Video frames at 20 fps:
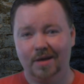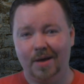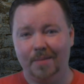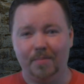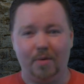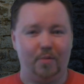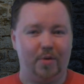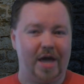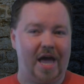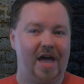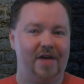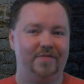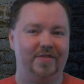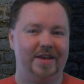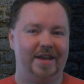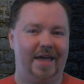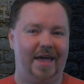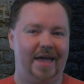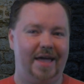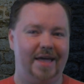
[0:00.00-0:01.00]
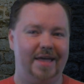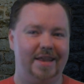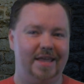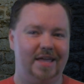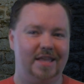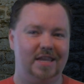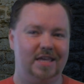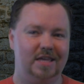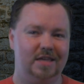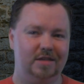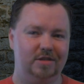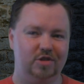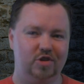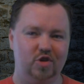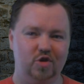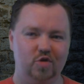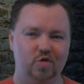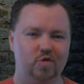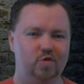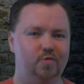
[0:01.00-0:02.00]
but we haven't had any
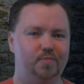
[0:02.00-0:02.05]
new